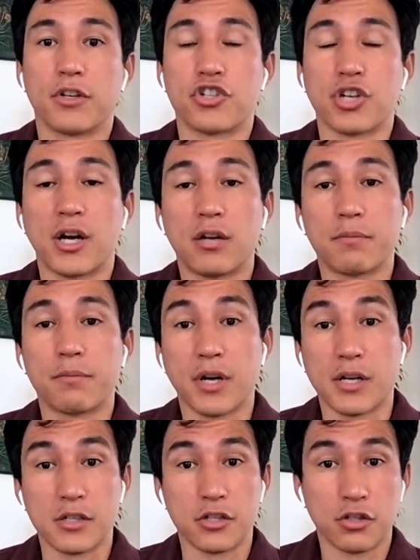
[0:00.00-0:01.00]
for child
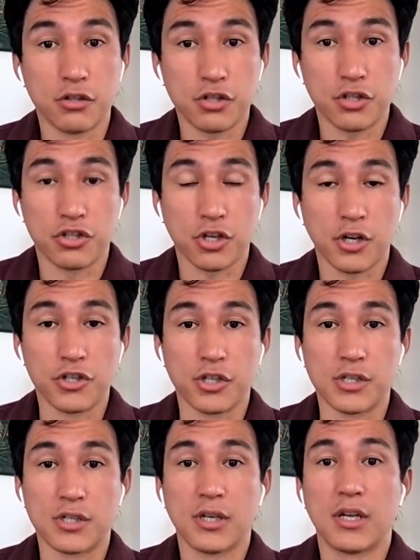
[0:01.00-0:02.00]
prostitution
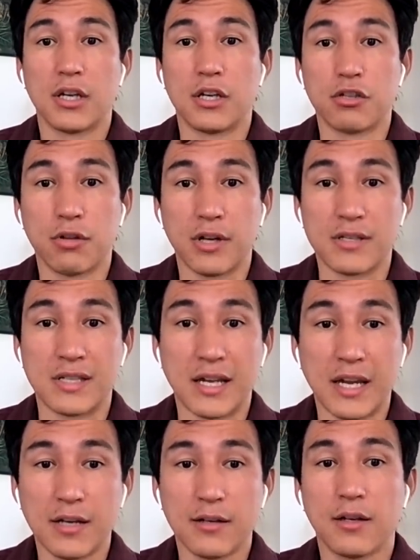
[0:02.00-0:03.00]
charges in
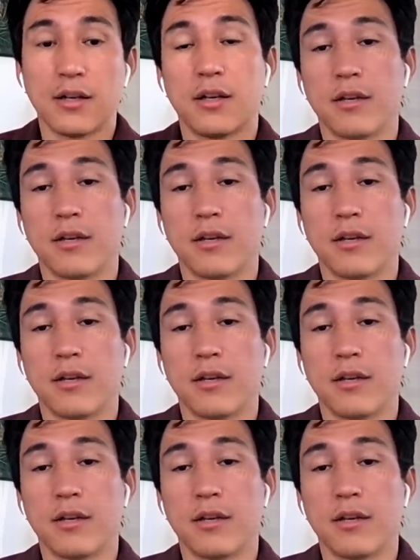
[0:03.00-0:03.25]
2008